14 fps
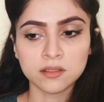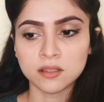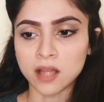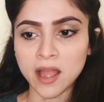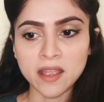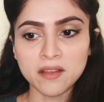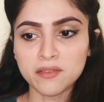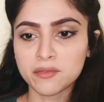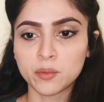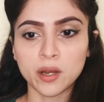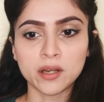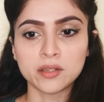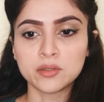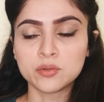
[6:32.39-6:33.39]
life
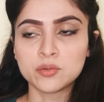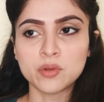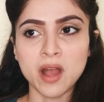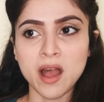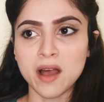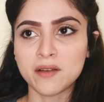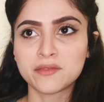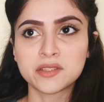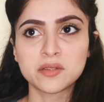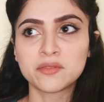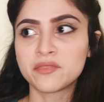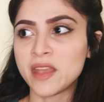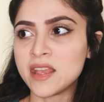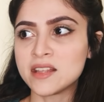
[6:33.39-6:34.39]
where you have to
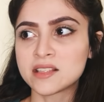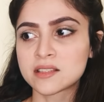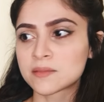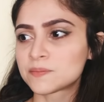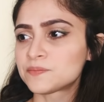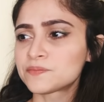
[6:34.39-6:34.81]
face